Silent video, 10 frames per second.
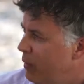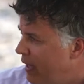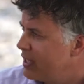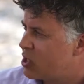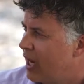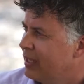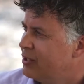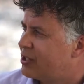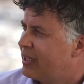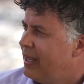might
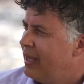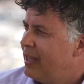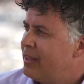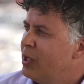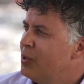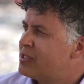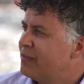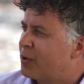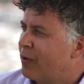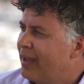challenge the use
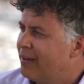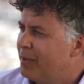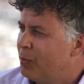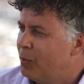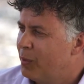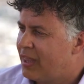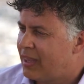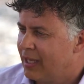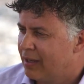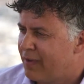of creative, but when we
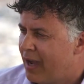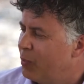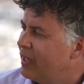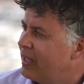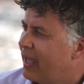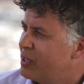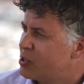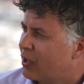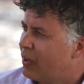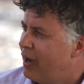think of how we
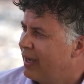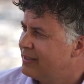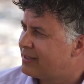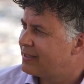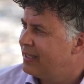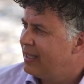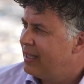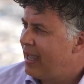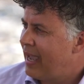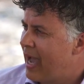engage our clients
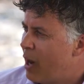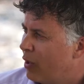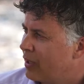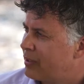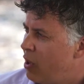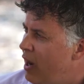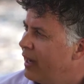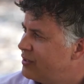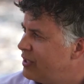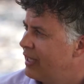and how our
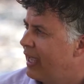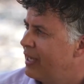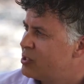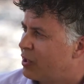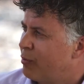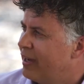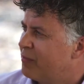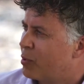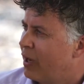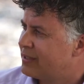clients engage a
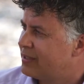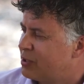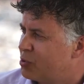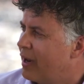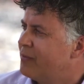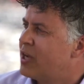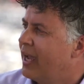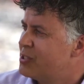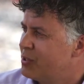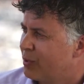creative process to drive
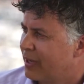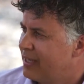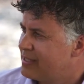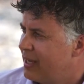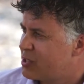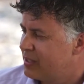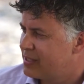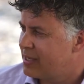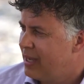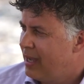change in their
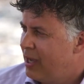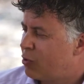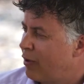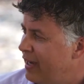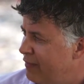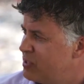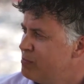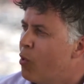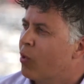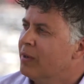organizations, creative is
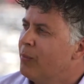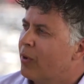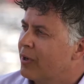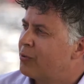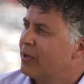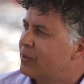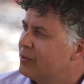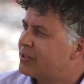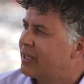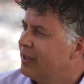more and more a
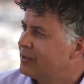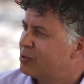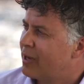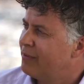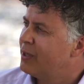critical skill to drive